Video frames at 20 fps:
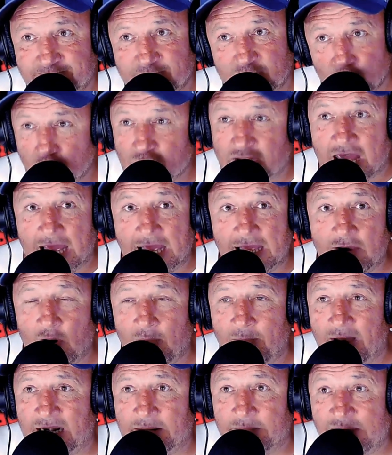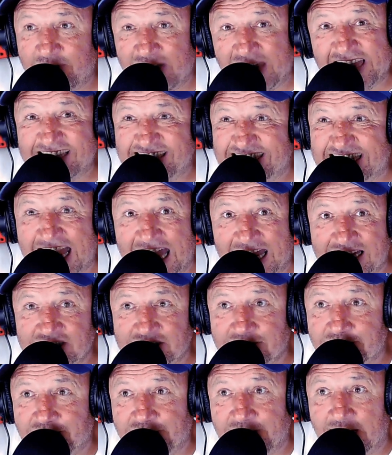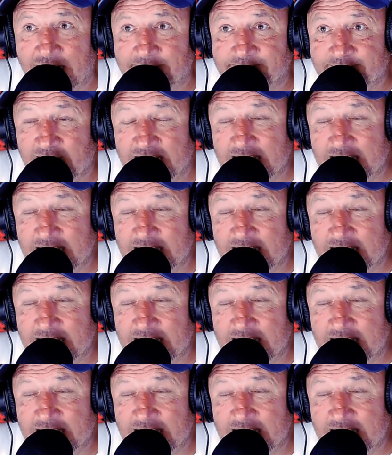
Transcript: Good Kingo, by the way, very intelligent fella.